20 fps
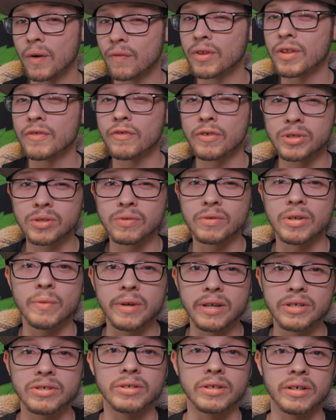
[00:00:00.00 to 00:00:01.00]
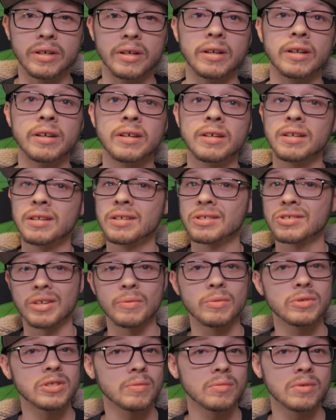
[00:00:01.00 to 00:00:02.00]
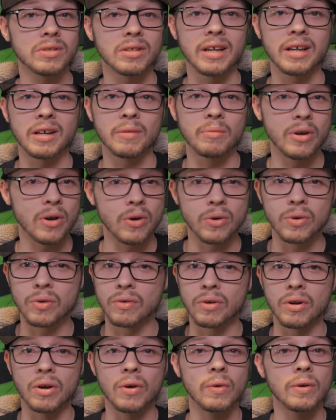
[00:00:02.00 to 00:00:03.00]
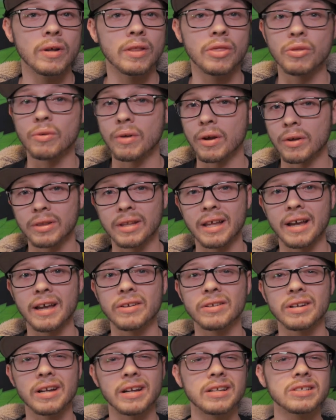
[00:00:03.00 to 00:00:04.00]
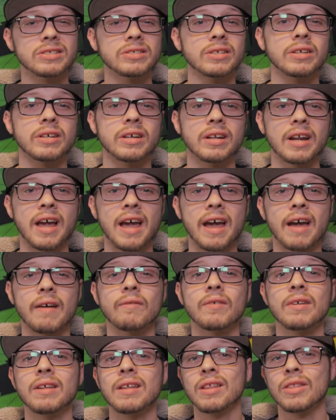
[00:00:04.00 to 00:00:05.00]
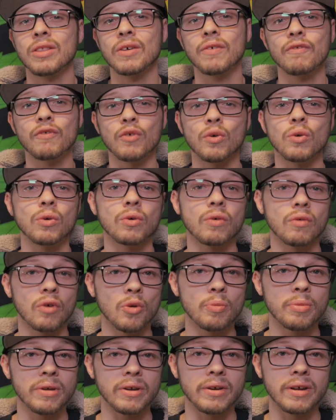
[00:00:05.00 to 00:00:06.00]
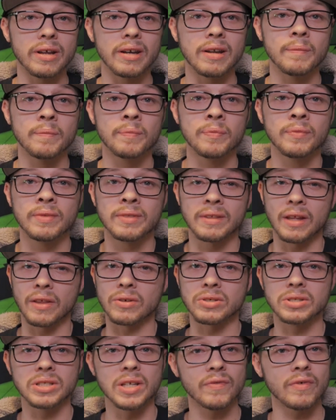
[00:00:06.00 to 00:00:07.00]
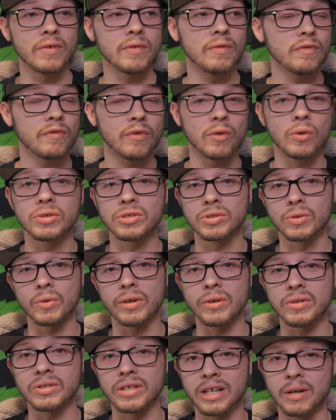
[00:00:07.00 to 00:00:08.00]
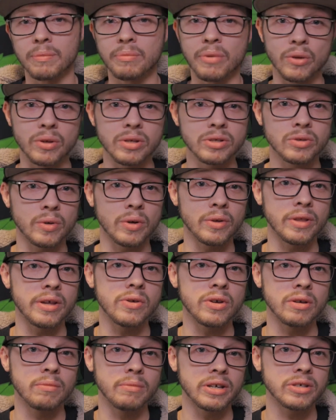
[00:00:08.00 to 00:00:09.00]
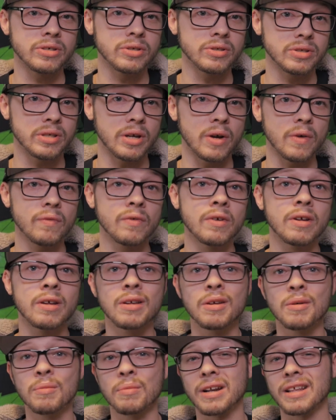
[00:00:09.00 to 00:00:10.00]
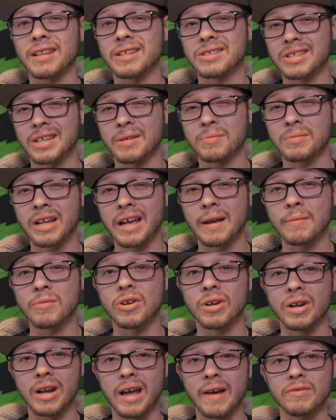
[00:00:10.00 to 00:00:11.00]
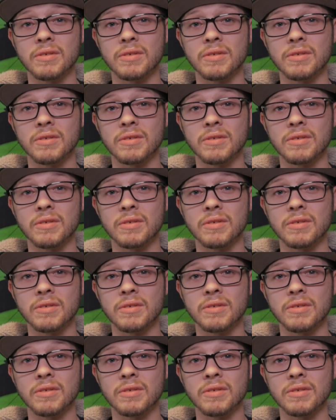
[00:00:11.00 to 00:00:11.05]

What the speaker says: Well, for the first 3 weeks, you're good. Same with something like a Miracle-Gro, and throughout that, you're not necessarily going to have the full grow period. Now, there's different full soils, like a build-a-soil that you can mix yourself, but at the same time, you're going to